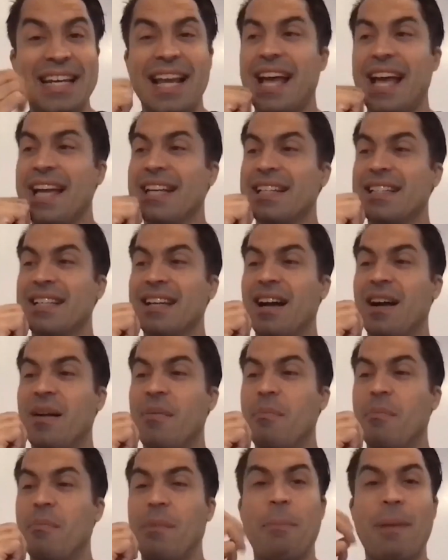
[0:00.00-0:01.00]
and
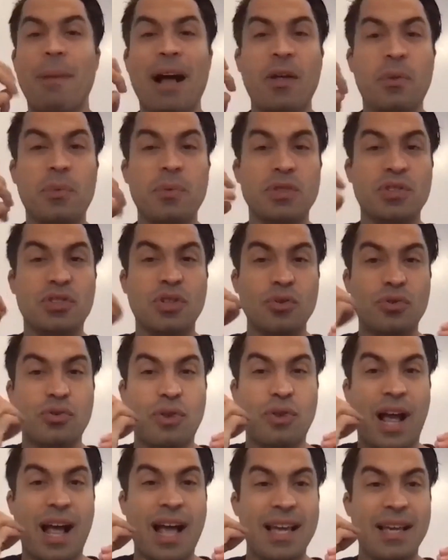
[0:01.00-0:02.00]
my mouth was so
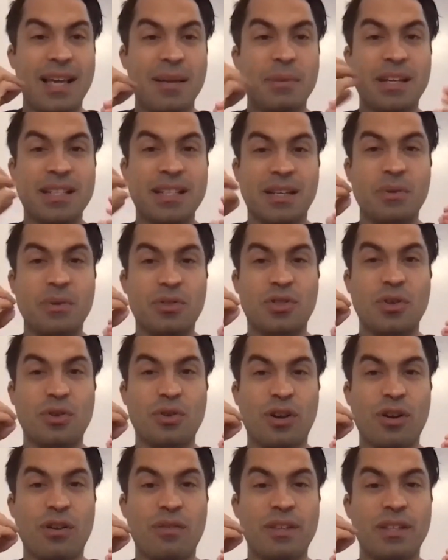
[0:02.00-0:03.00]
dry because I was so
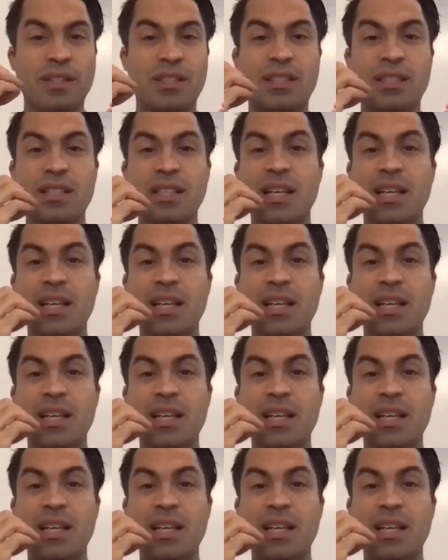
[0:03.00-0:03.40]
nervous